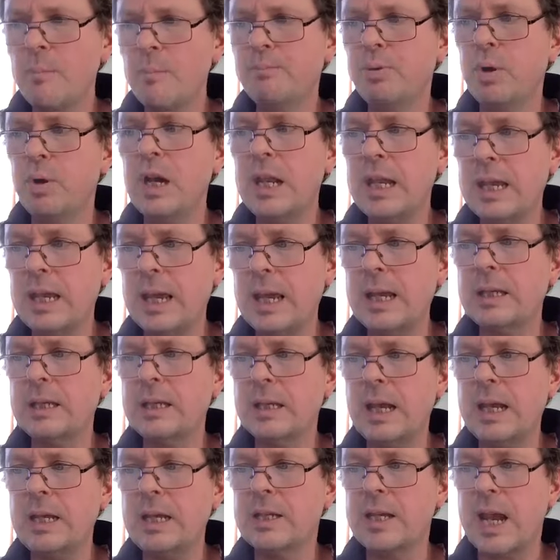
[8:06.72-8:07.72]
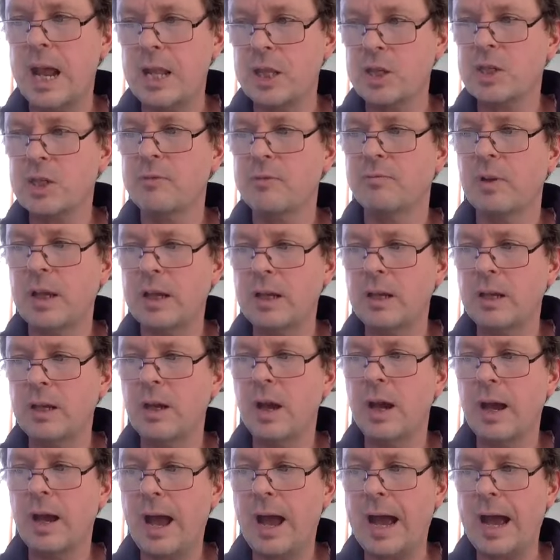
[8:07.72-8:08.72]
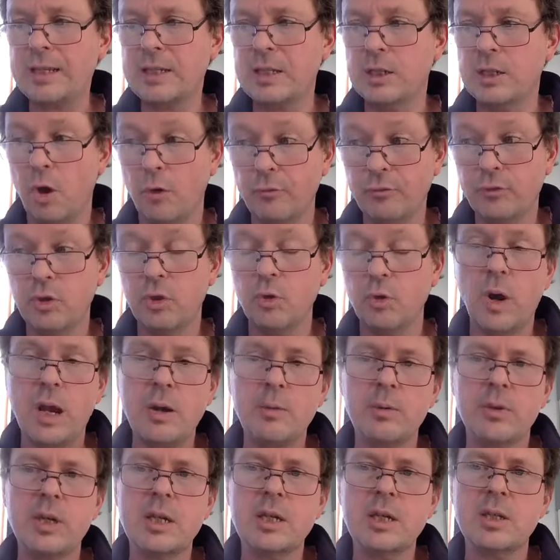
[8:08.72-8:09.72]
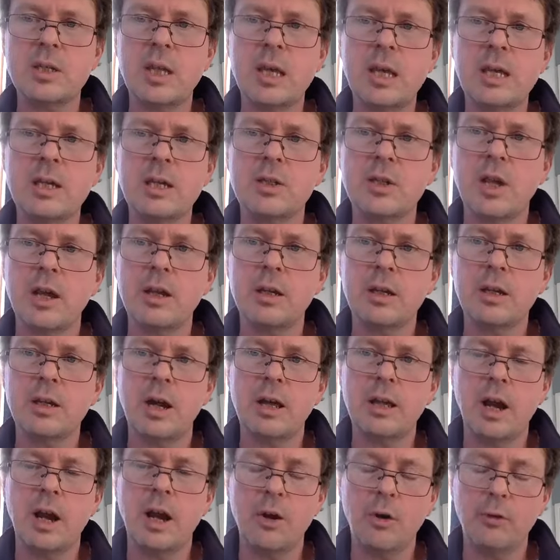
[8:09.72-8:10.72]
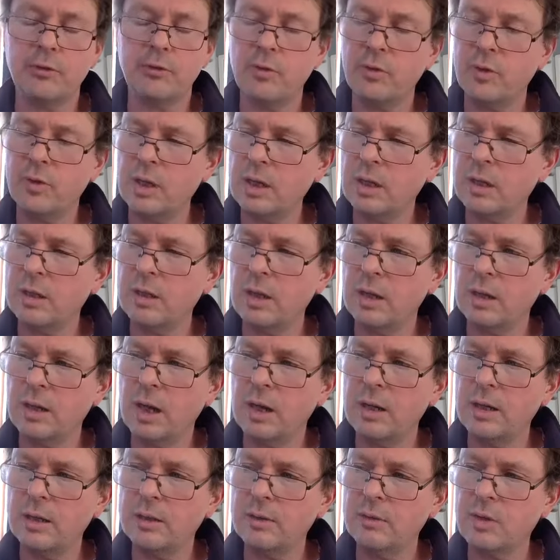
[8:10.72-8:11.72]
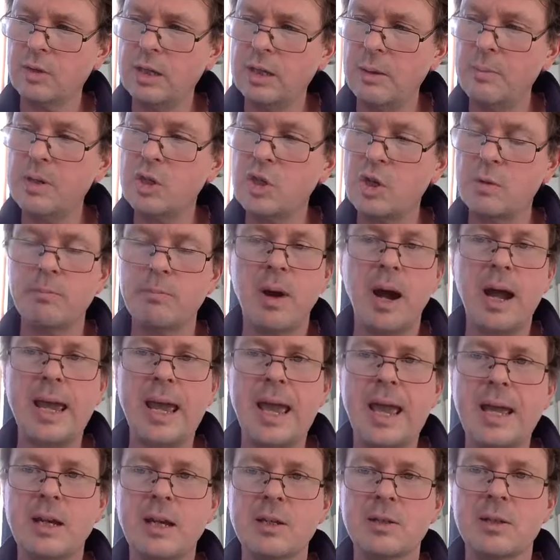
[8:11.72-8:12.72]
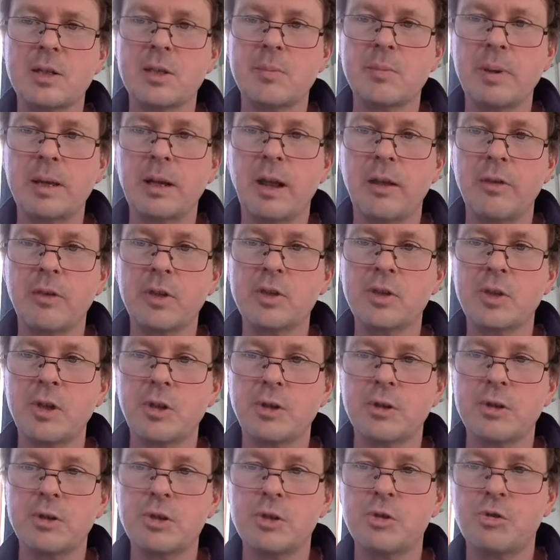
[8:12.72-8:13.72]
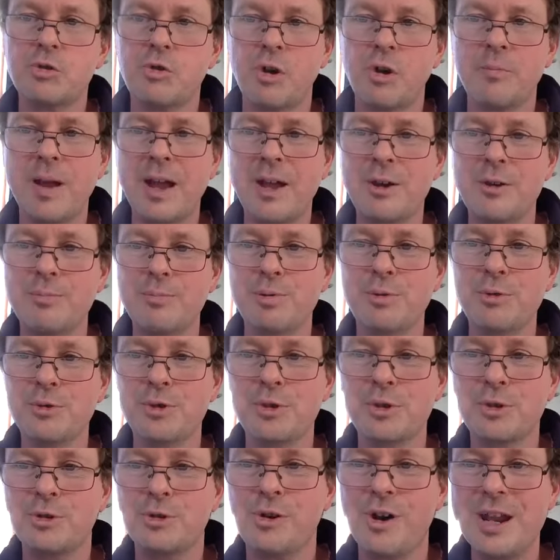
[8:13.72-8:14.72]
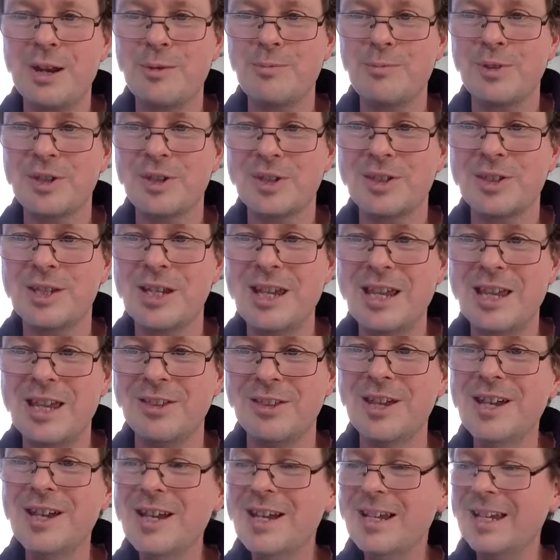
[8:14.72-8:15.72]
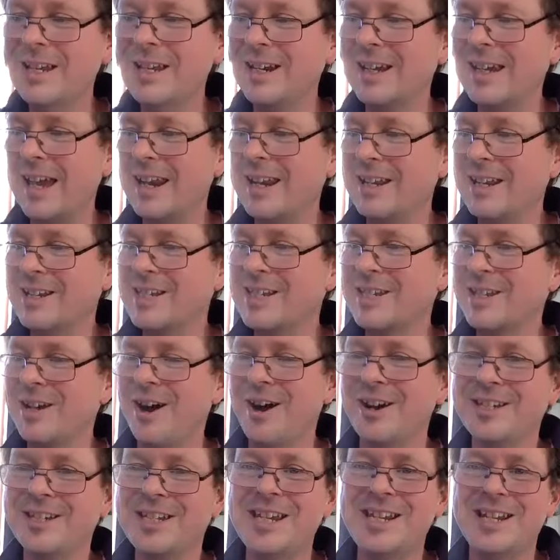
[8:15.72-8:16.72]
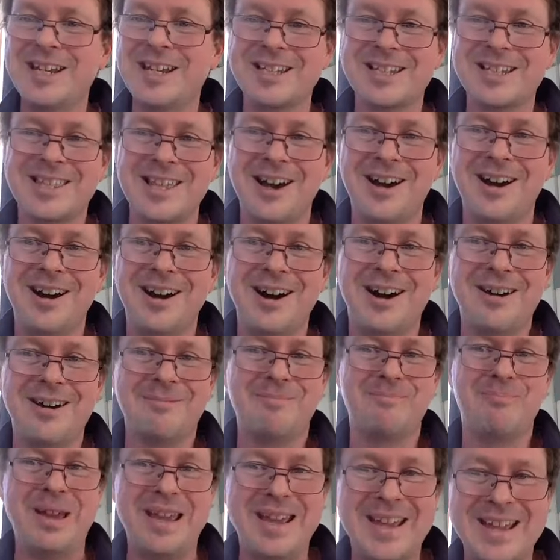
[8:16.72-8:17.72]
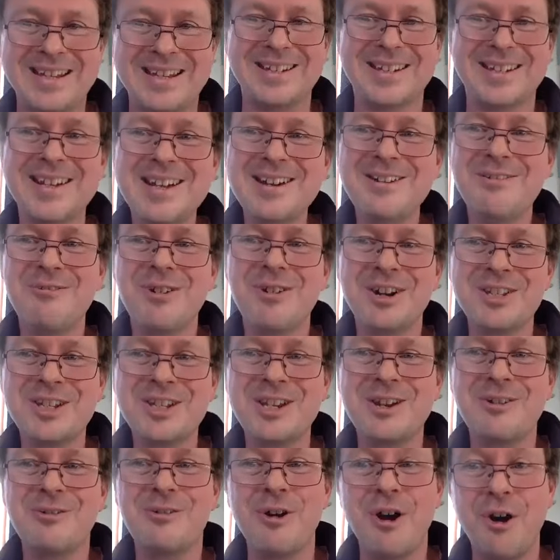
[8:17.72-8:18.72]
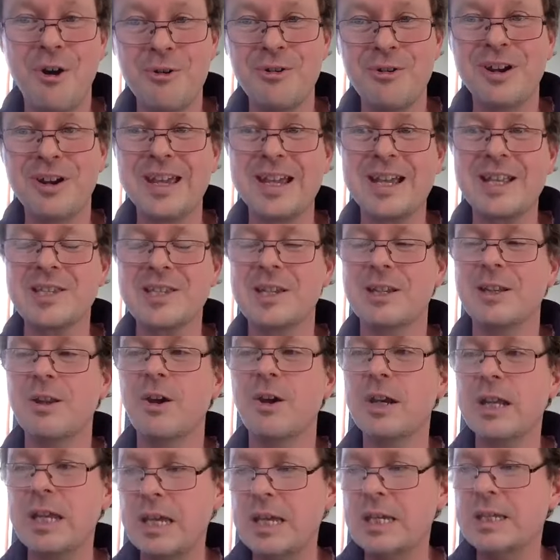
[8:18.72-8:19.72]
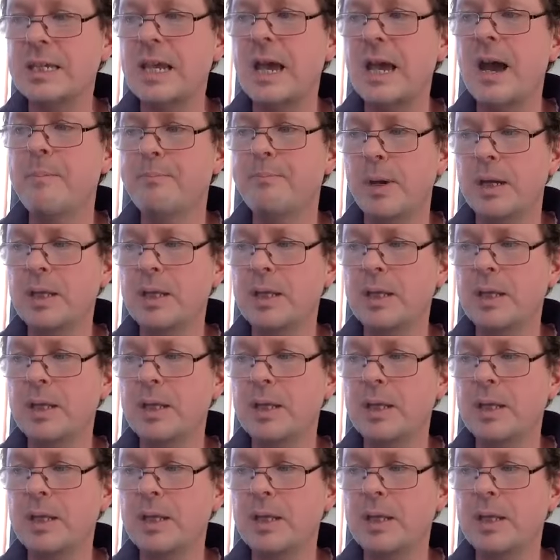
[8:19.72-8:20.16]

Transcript: Pretty intensively, as is often the way with these things. I often think the image in my head is a bit like the circus strongman who pulls the train with his teeth. Getting started is the hard bit. Once you're rolling, it's a lot easier.